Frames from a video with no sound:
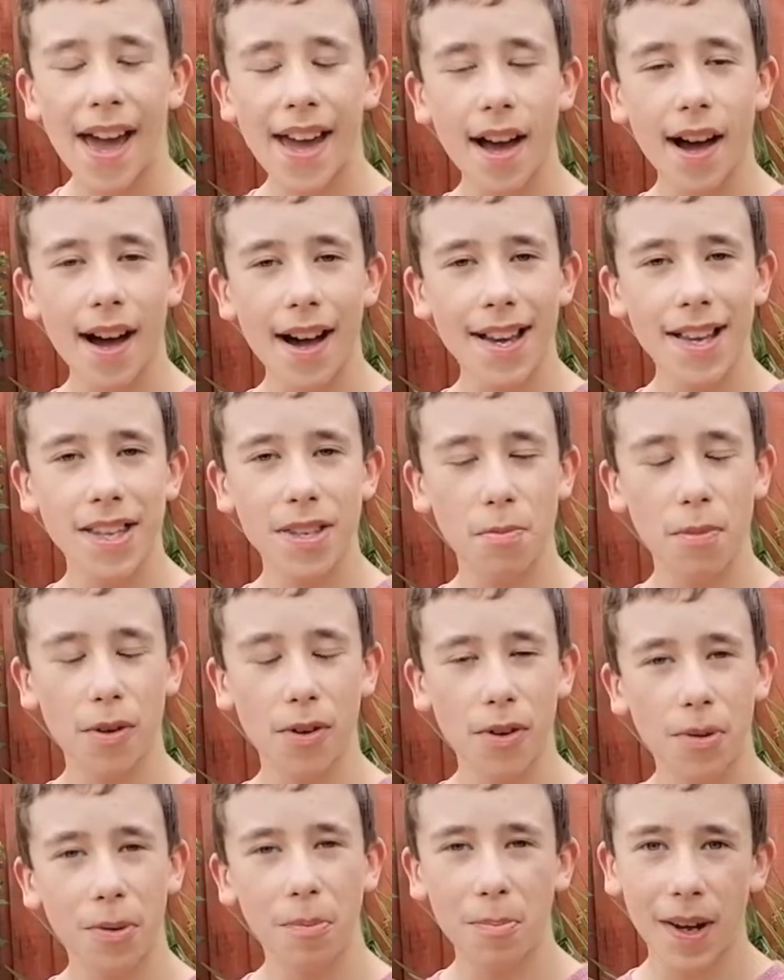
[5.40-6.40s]
Hey guys,
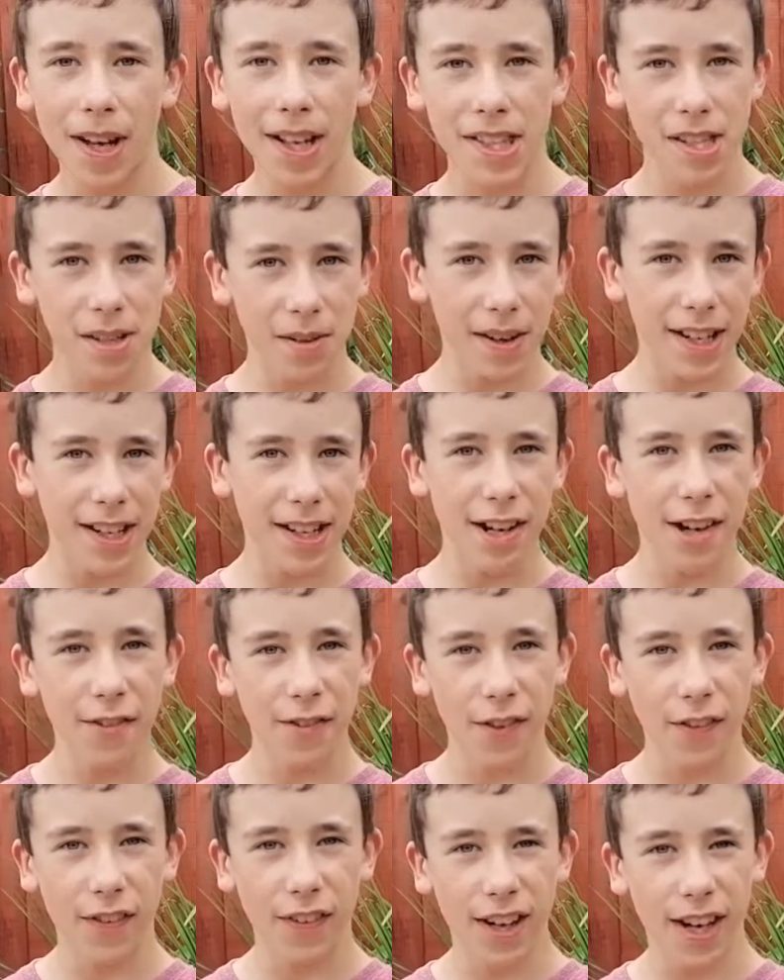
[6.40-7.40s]
welcome back to
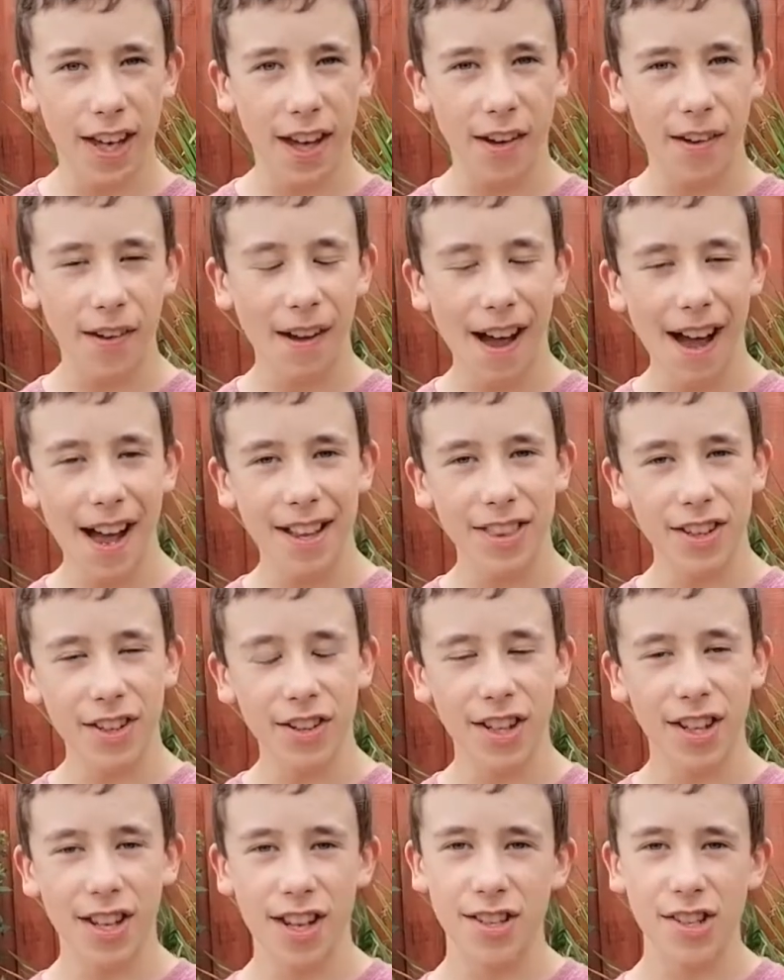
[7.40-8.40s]
another video and
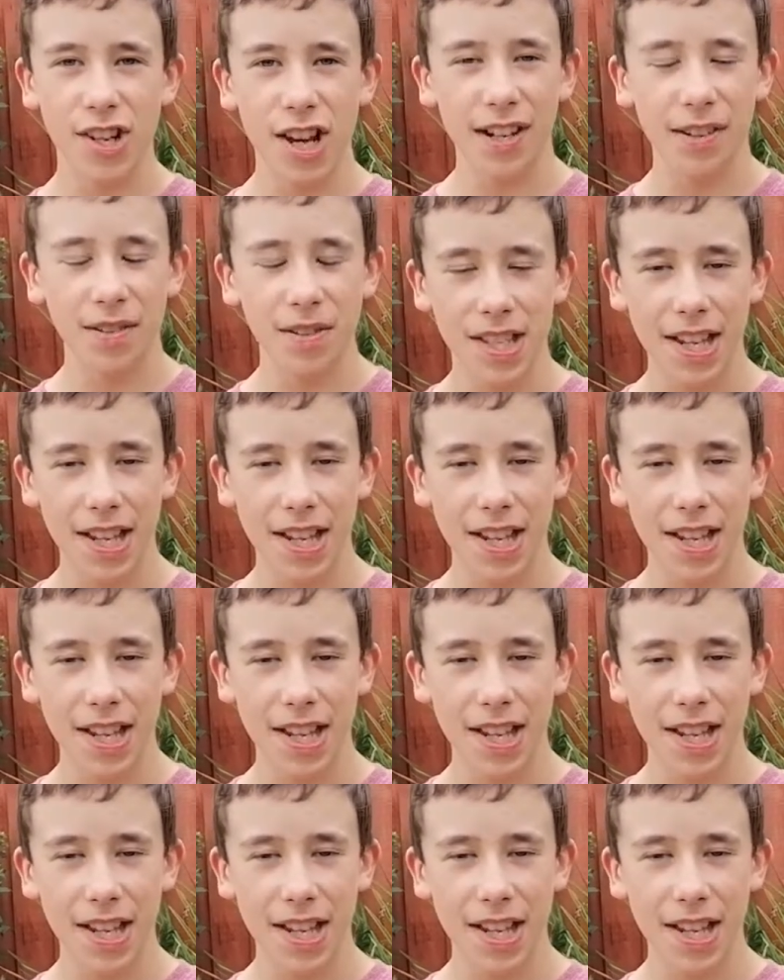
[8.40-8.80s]
on the channel